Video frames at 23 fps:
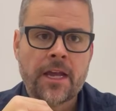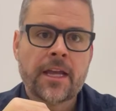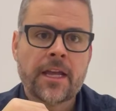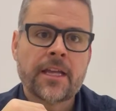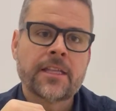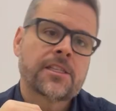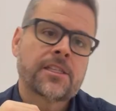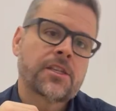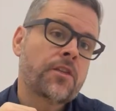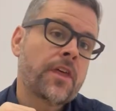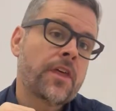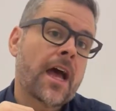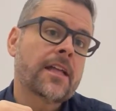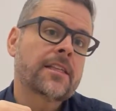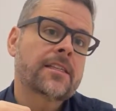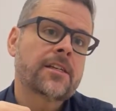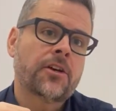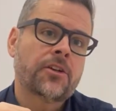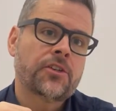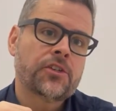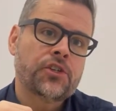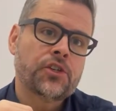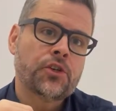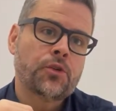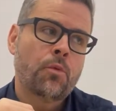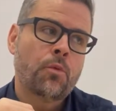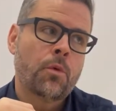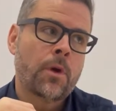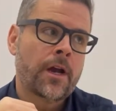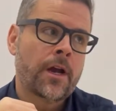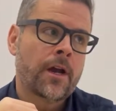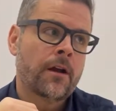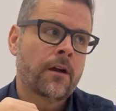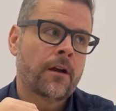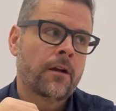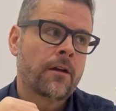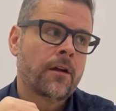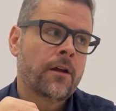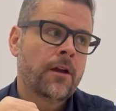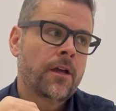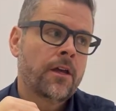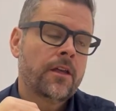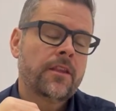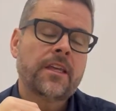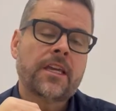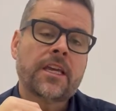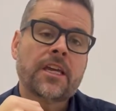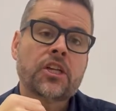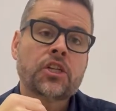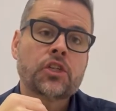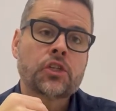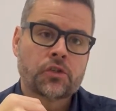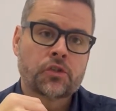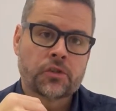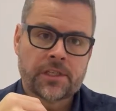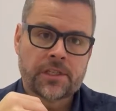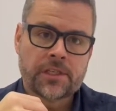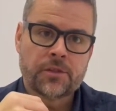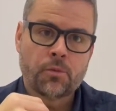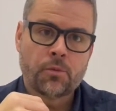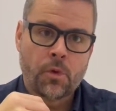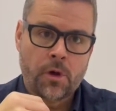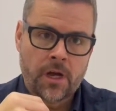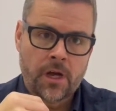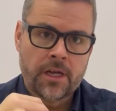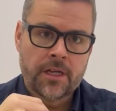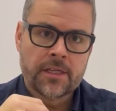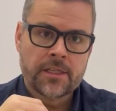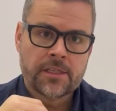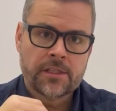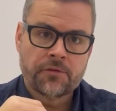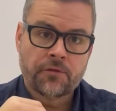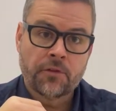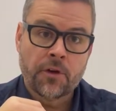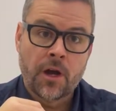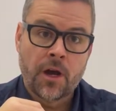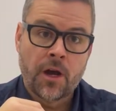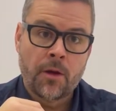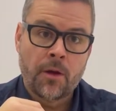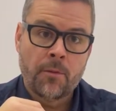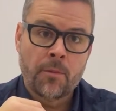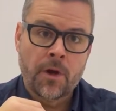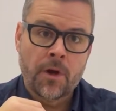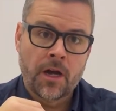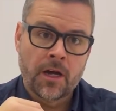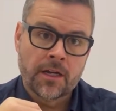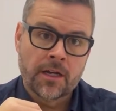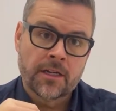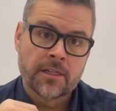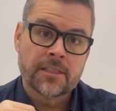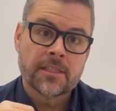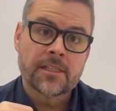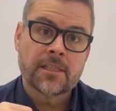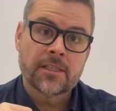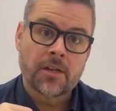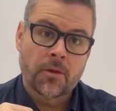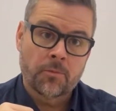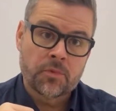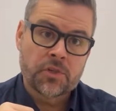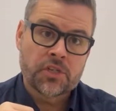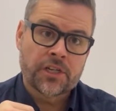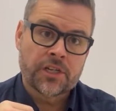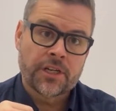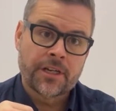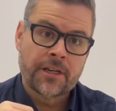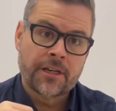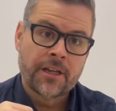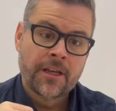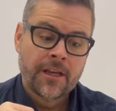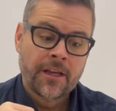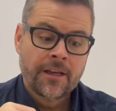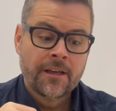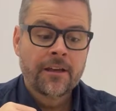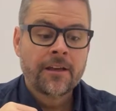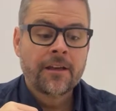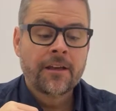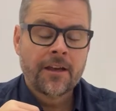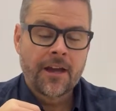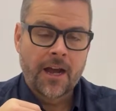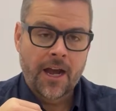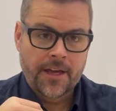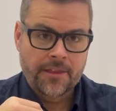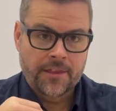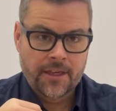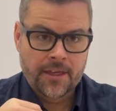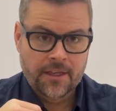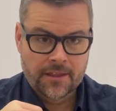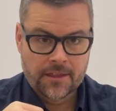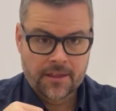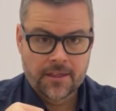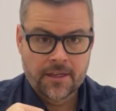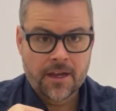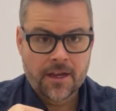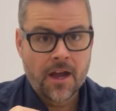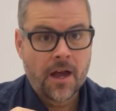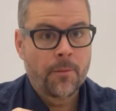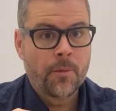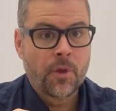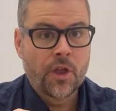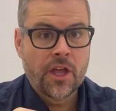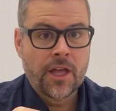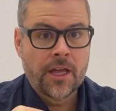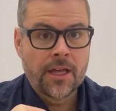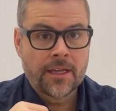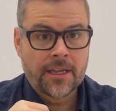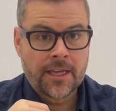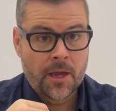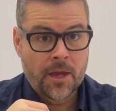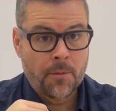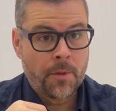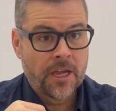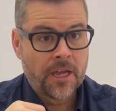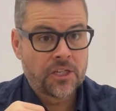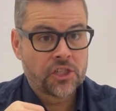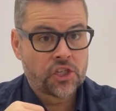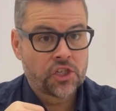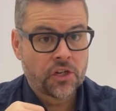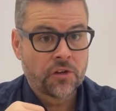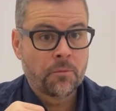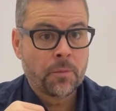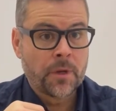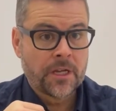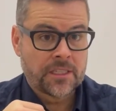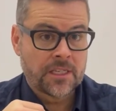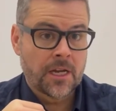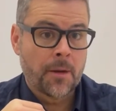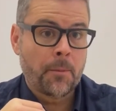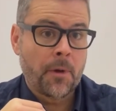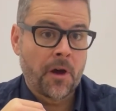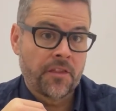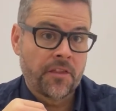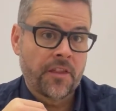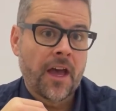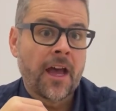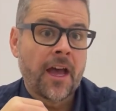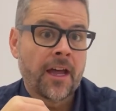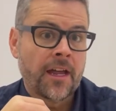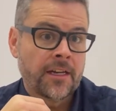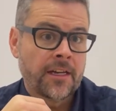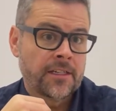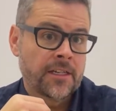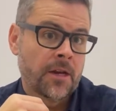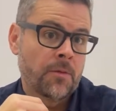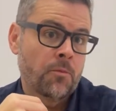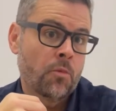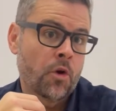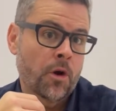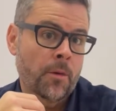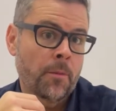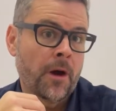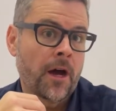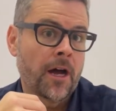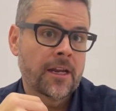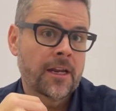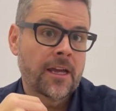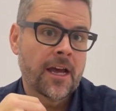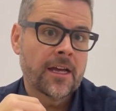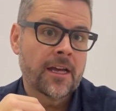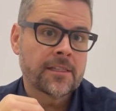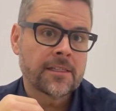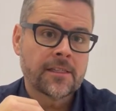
And so that tells you where the interest was from a consumption. I think the Kamala campaign should have picked up on that and done more podcasts.